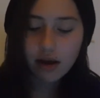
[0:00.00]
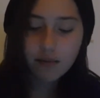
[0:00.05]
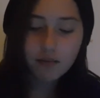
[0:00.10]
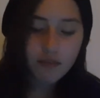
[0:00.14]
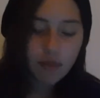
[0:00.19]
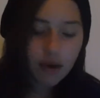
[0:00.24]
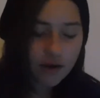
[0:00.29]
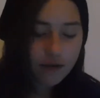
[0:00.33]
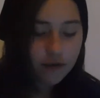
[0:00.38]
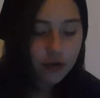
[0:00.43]

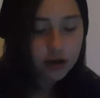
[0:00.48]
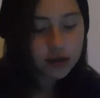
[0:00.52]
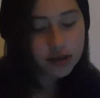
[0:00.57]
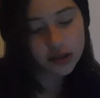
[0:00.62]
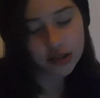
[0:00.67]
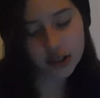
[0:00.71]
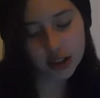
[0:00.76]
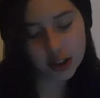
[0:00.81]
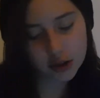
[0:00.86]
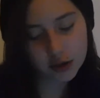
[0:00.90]
My
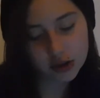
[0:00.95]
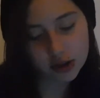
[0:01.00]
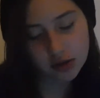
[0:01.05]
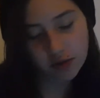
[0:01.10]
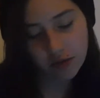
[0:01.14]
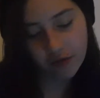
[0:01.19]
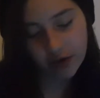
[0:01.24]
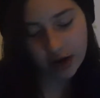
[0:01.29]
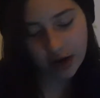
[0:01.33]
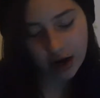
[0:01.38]
first YouTube
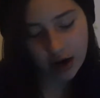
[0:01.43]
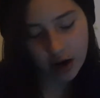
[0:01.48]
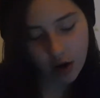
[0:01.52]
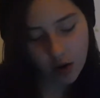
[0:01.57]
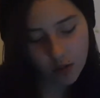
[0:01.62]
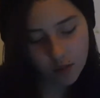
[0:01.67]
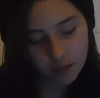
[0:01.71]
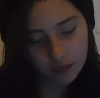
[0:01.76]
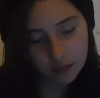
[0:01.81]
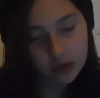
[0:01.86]
video.
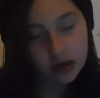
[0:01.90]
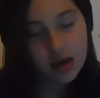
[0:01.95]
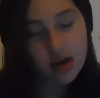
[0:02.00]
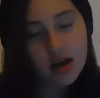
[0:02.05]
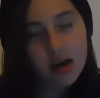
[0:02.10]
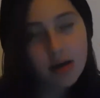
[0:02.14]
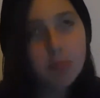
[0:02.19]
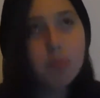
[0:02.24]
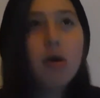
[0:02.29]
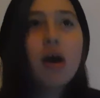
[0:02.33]

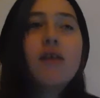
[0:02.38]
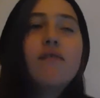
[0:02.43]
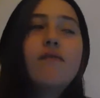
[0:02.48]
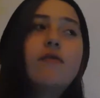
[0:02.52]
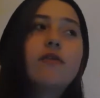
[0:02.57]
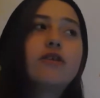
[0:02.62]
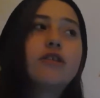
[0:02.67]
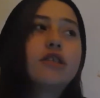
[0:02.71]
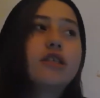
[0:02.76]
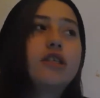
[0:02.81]
My
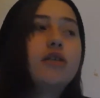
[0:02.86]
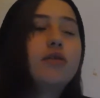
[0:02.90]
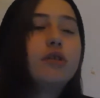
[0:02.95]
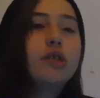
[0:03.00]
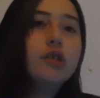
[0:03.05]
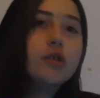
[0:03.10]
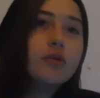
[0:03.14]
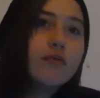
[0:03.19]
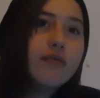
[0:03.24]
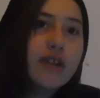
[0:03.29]
first
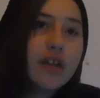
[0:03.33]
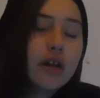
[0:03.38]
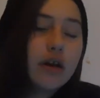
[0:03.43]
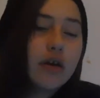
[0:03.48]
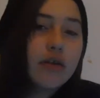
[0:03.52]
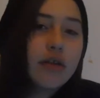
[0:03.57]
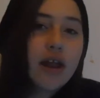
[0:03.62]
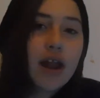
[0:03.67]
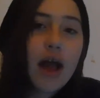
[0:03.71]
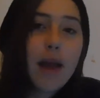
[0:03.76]
YouTube video
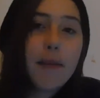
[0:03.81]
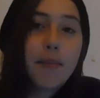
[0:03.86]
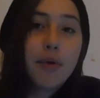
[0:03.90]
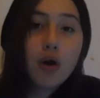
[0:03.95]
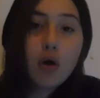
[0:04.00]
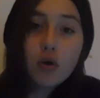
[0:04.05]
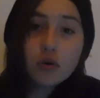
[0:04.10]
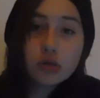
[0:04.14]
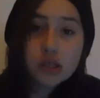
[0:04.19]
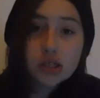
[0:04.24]
that I
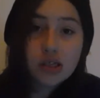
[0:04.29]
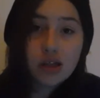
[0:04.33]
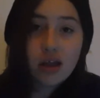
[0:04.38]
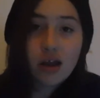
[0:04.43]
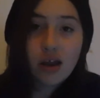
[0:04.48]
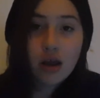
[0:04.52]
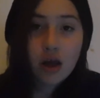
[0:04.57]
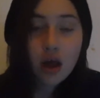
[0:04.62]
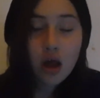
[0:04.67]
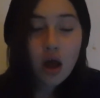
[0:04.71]
posted